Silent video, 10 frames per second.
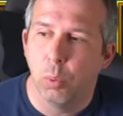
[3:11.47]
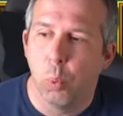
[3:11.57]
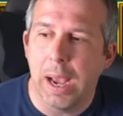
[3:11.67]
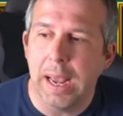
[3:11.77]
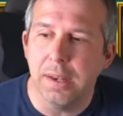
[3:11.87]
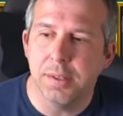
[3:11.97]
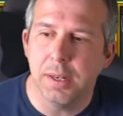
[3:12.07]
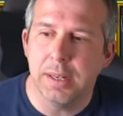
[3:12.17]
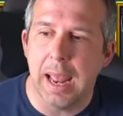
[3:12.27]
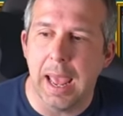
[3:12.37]
ways
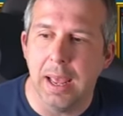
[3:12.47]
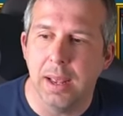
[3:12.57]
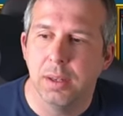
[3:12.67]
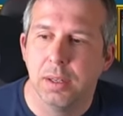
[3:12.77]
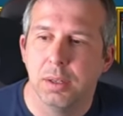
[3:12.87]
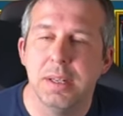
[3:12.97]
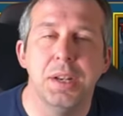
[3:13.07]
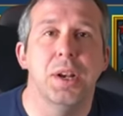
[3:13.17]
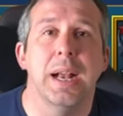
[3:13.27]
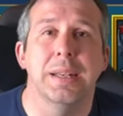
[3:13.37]
to get
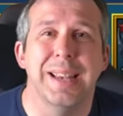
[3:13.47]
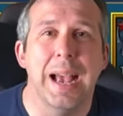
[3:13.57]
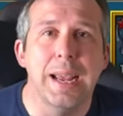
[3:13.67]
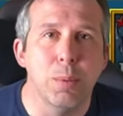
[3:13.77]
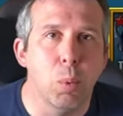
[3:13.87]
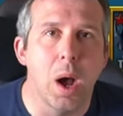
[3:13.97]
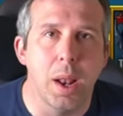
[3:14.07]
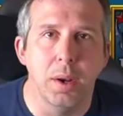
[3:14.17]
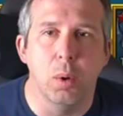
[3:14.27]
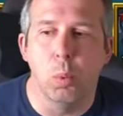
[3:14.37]
Nishak's
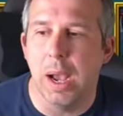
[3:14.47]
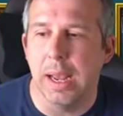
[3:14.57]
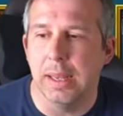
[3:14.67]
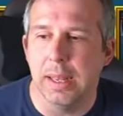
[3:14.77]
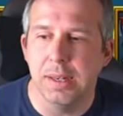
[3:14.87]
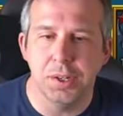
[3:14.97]
A1 away. And